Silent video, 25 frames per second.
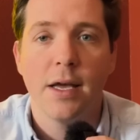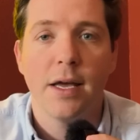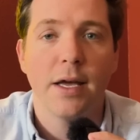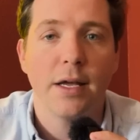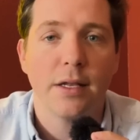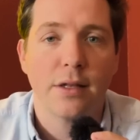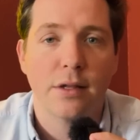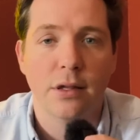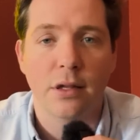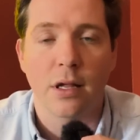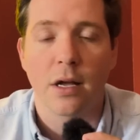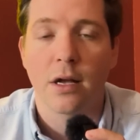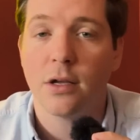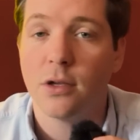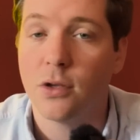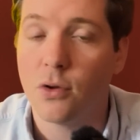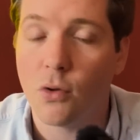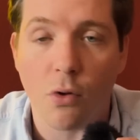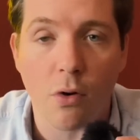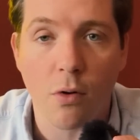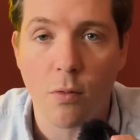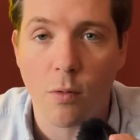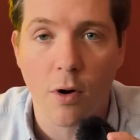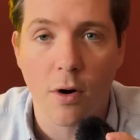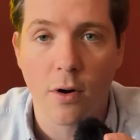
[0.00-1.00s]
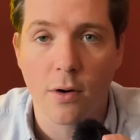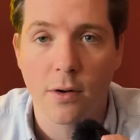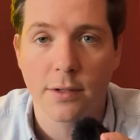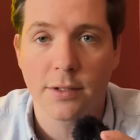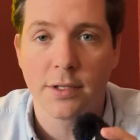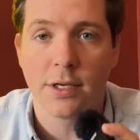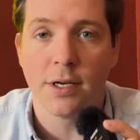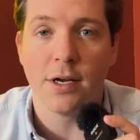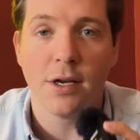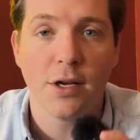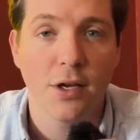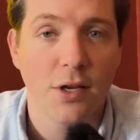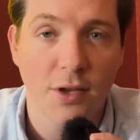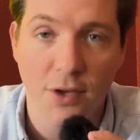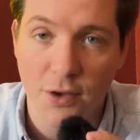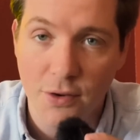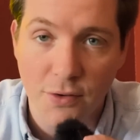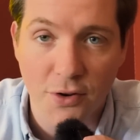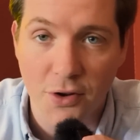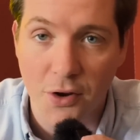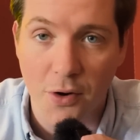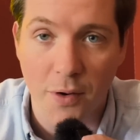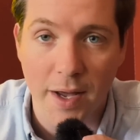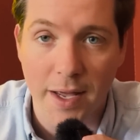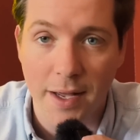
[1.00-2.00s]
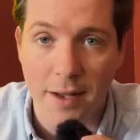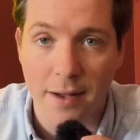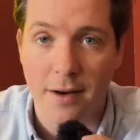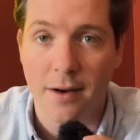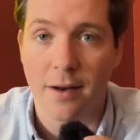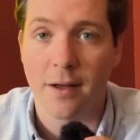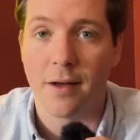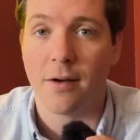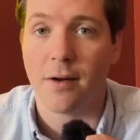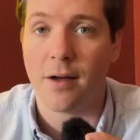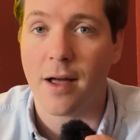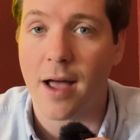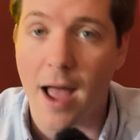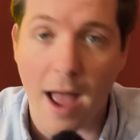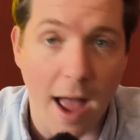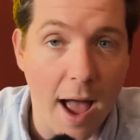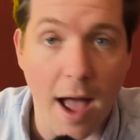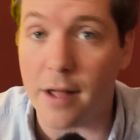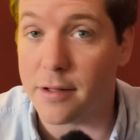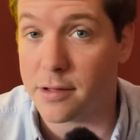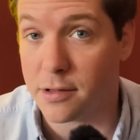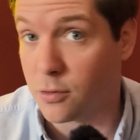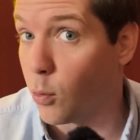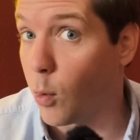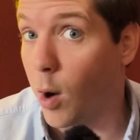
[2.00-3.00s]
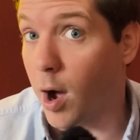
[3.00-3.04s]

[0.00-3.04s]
It's your world. You do it as you